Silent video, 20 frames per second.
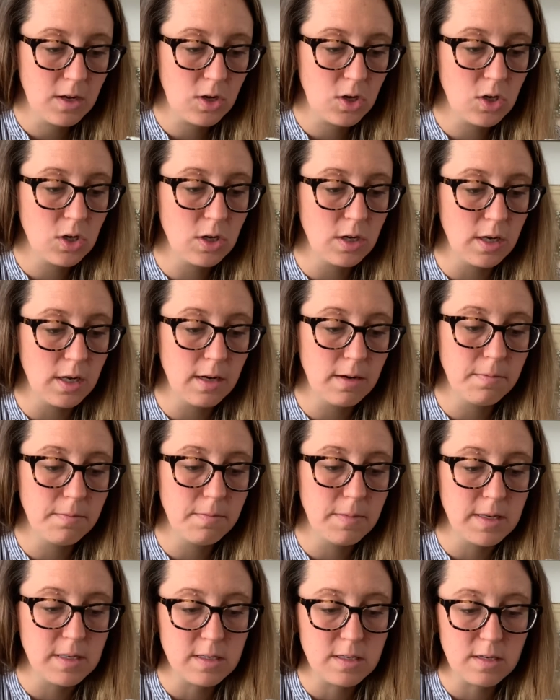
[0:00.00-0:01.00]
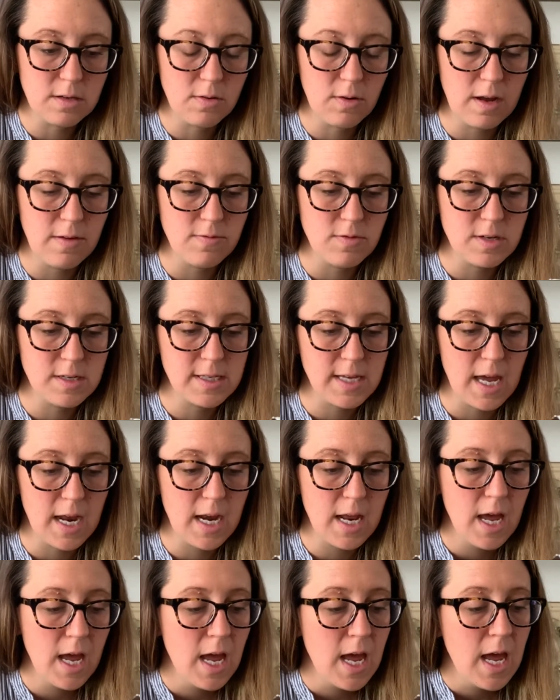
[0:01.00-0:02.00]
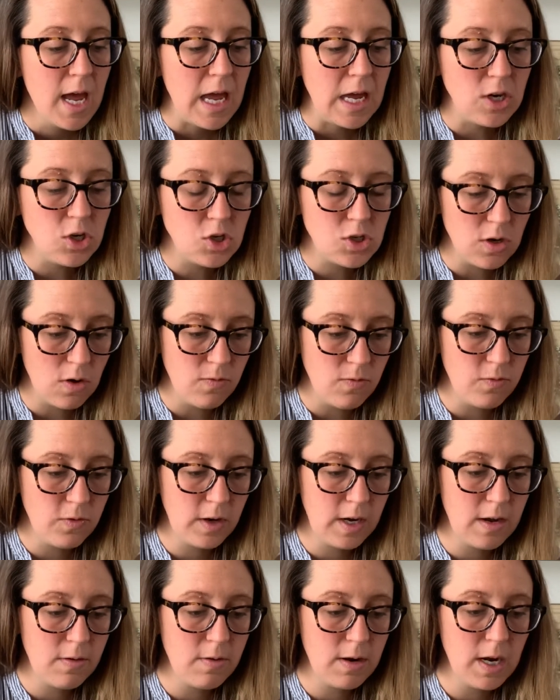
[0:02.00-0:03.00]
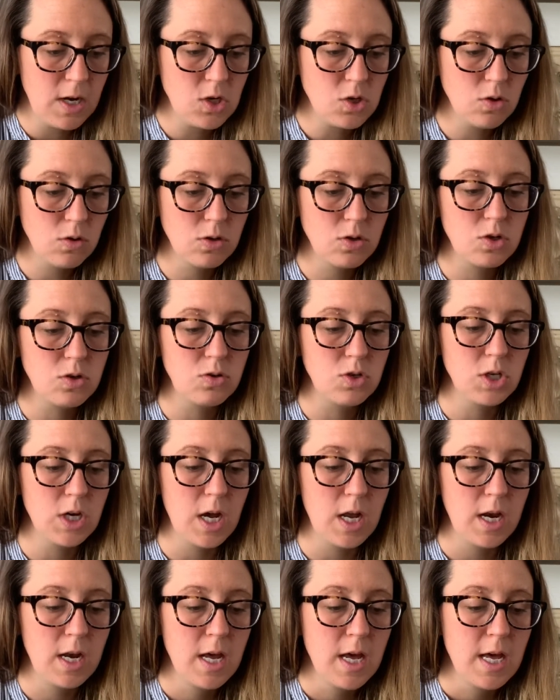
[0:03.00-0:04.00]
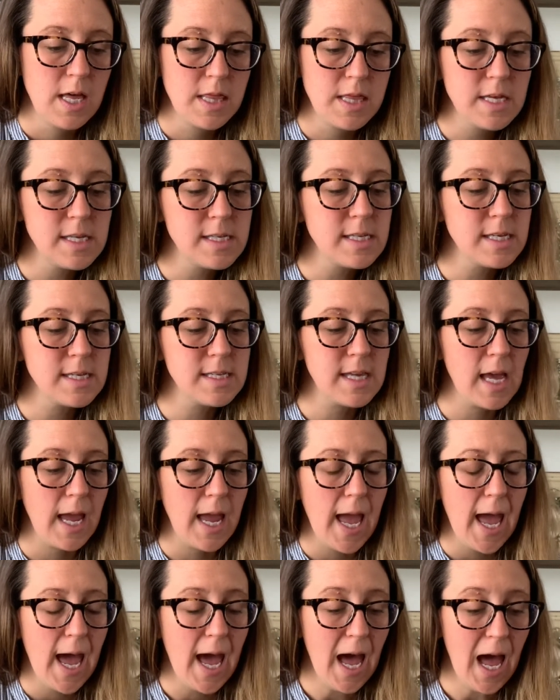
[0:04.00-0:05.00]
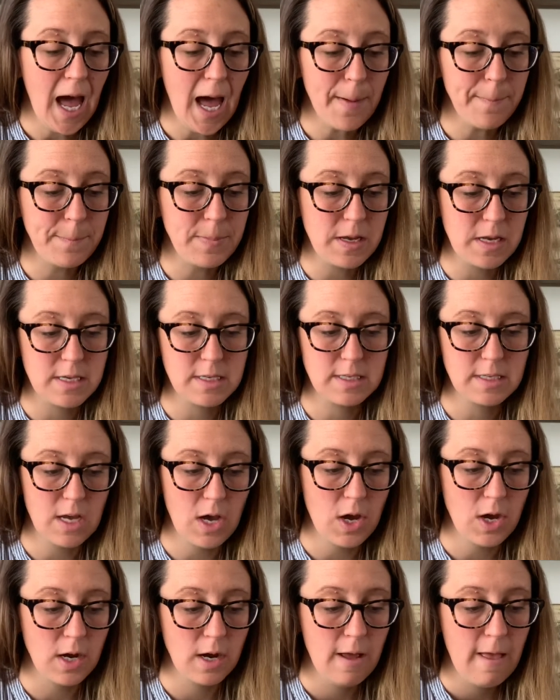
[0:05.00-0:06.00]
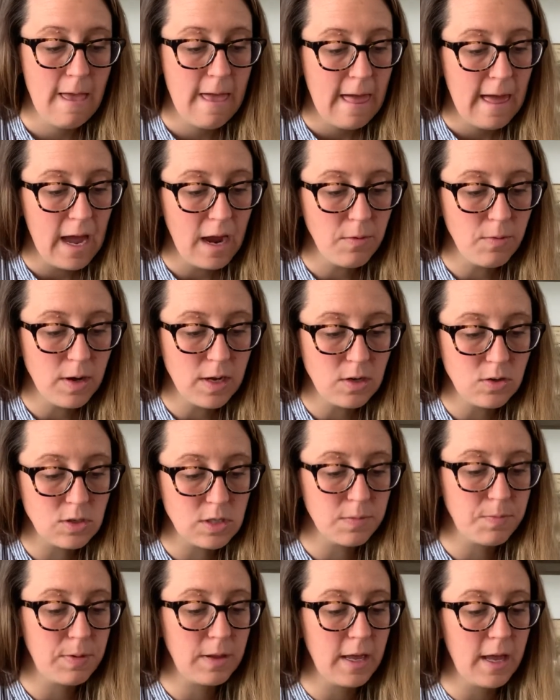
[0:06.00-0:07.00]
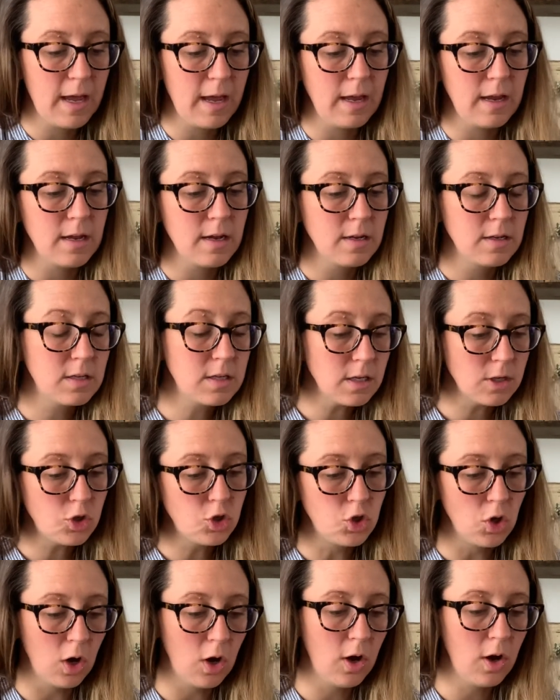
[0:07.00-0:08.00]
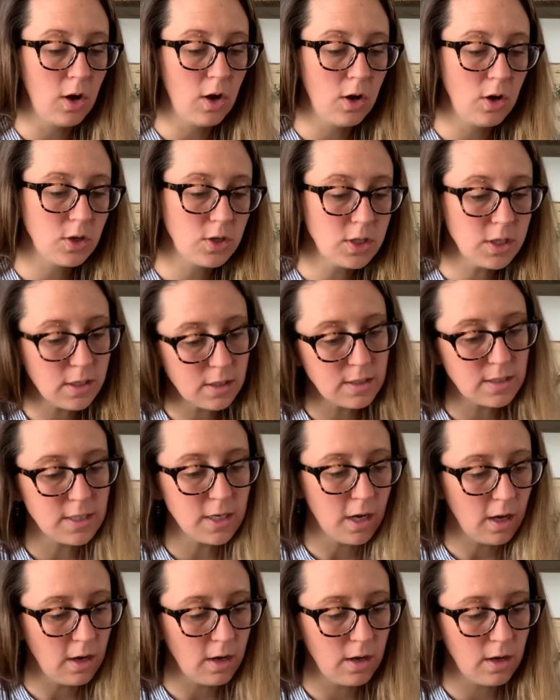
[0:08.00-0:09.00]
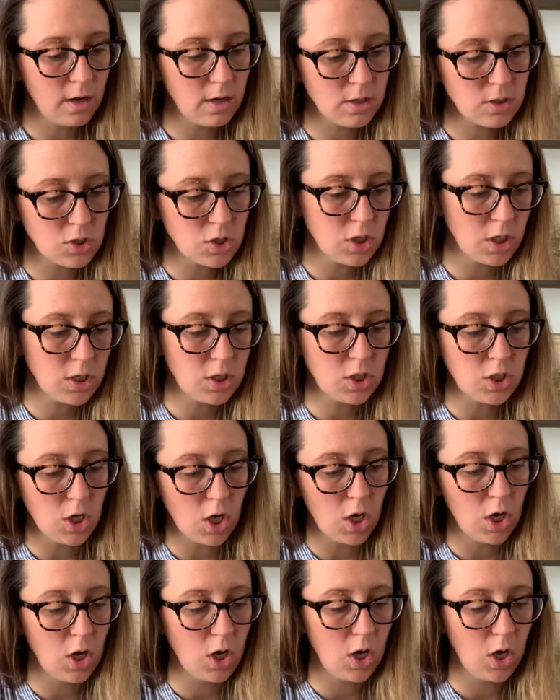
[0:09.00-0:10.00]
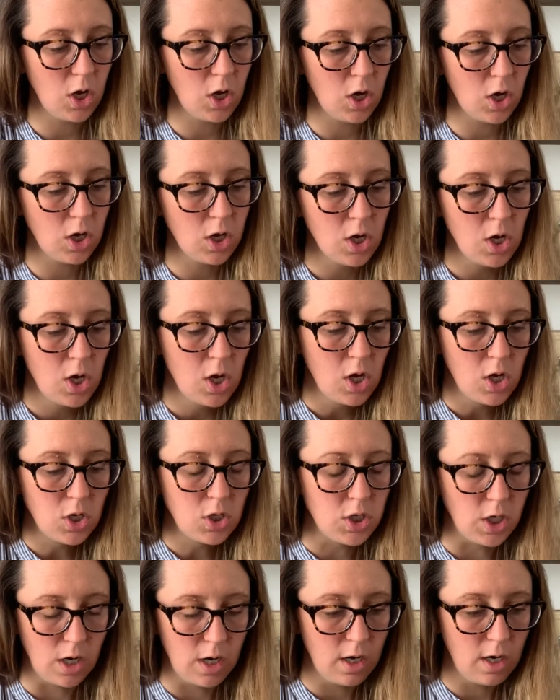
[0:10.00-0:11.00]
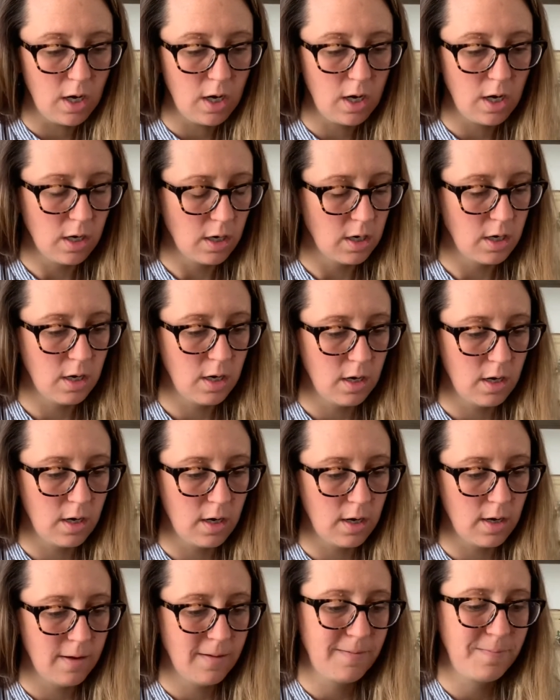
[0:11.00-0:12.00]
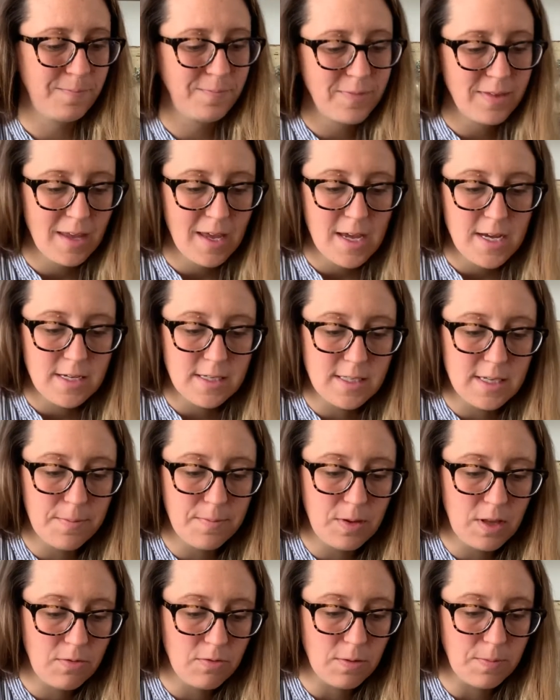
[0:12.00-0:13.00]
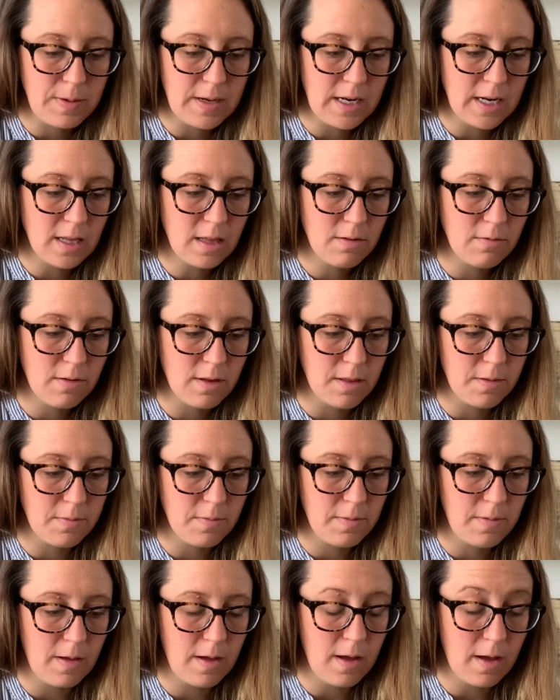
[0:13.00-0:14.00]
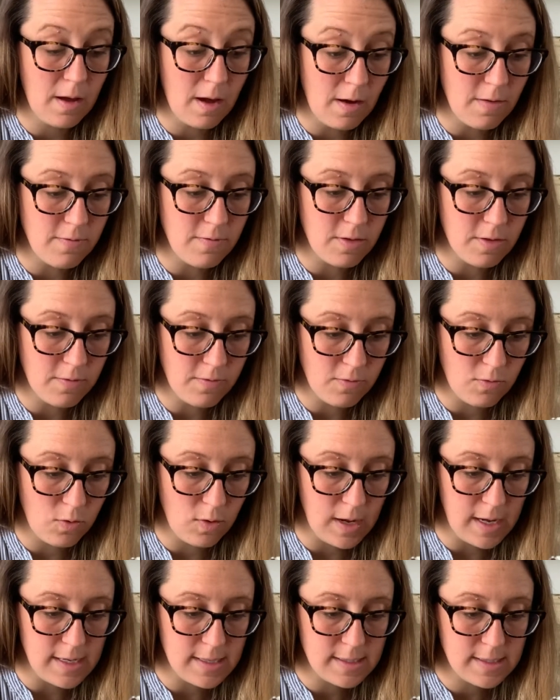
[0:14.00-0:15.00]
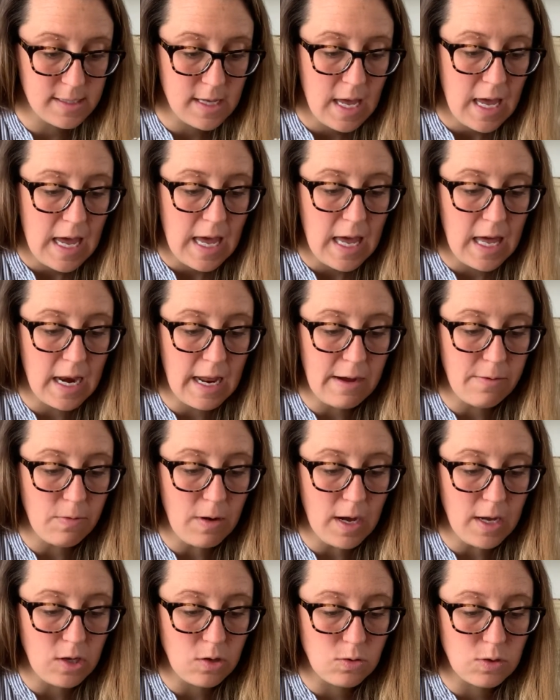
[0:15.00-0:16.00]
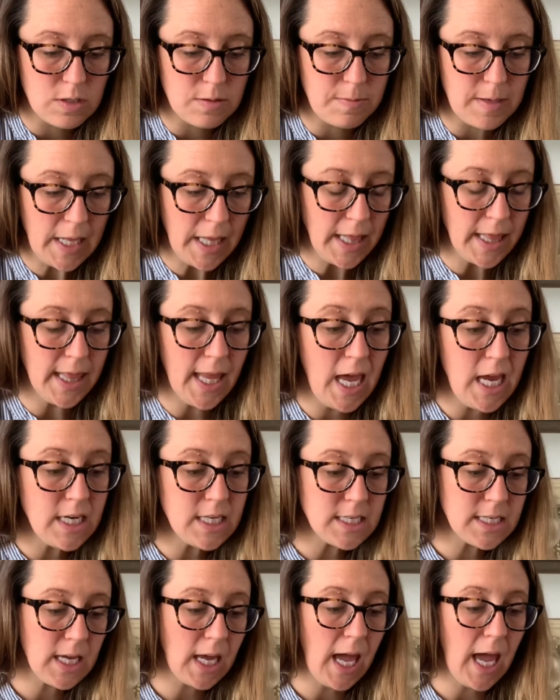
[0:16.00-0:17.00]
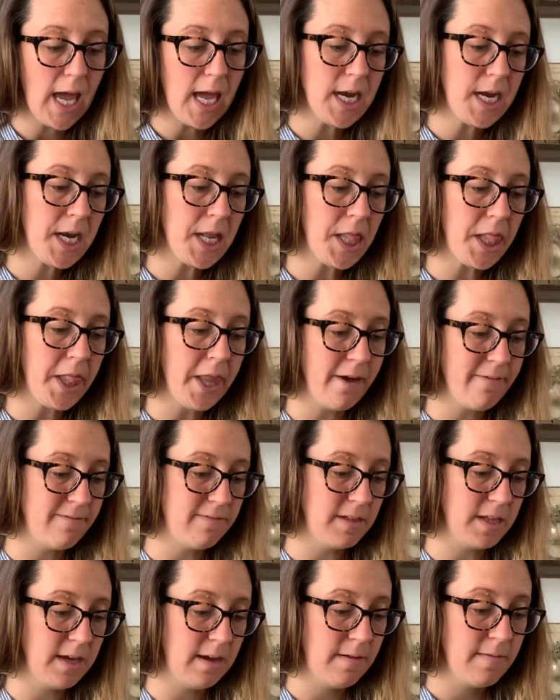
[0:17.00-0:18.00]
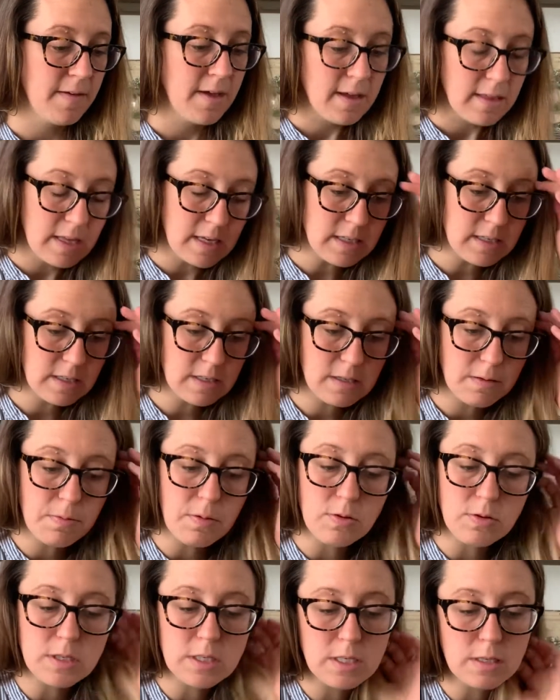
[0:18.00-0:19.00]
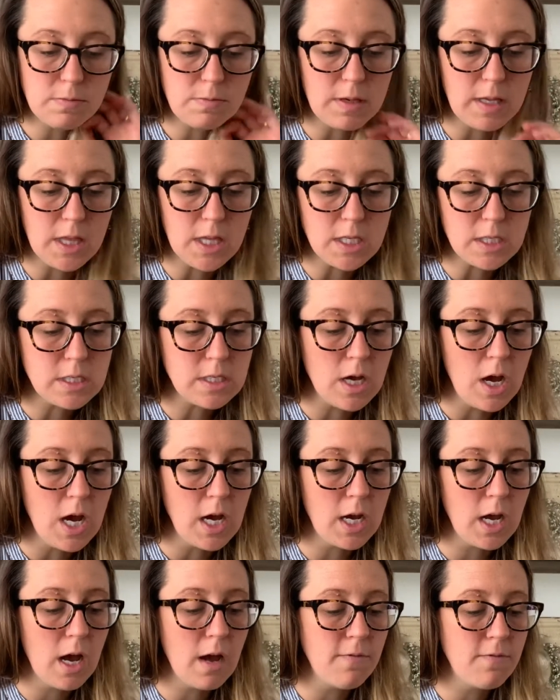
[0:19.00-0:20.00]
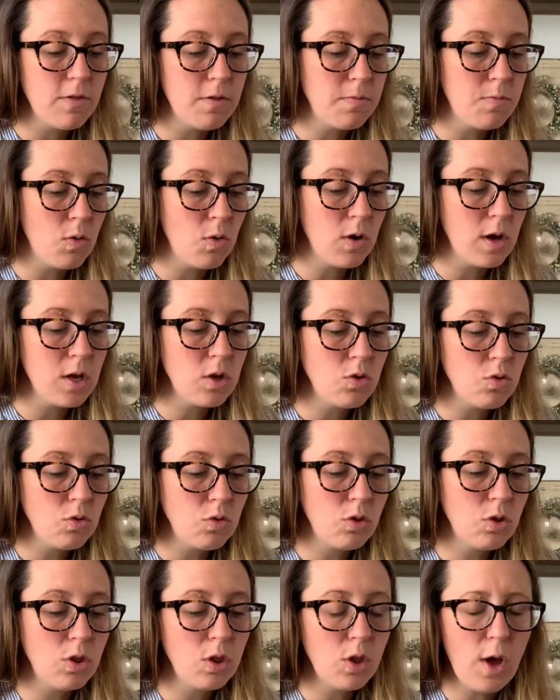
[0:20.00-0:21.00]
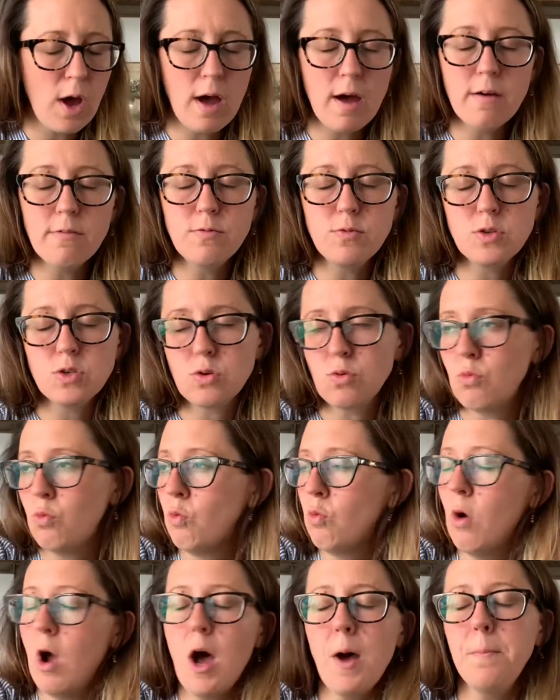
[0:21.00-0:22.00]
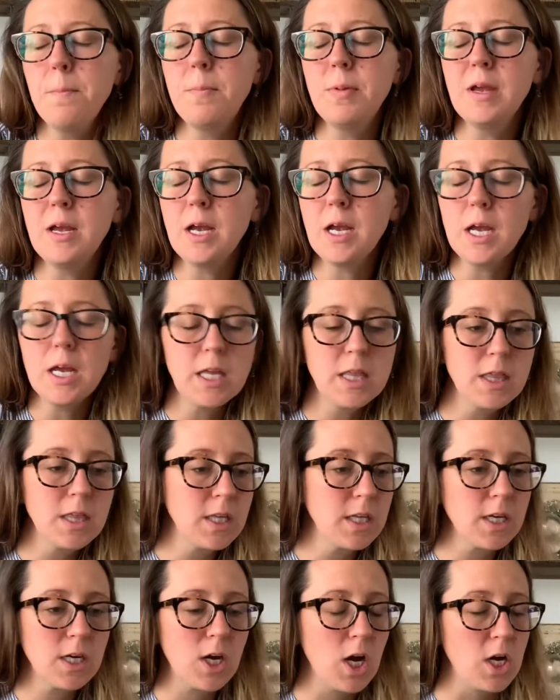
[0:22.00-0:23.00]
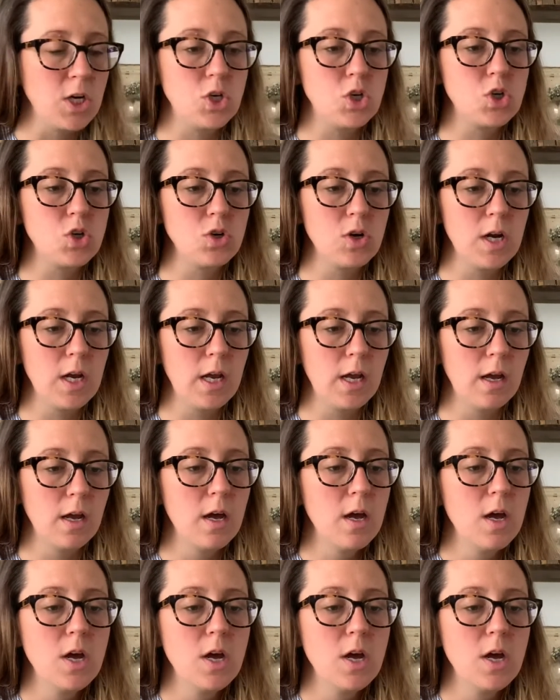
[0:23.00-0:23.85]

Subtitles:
"Good," Miss Quaver said. "And don't forget what I told you, John. This is a happy song. I want you to play ta-ta, ta-ta, ta-ta, ta, simply repeating the rhythm of the voice. And I want you to be light and lovely. This is supposed to be the song of the boy who loves romping in the country.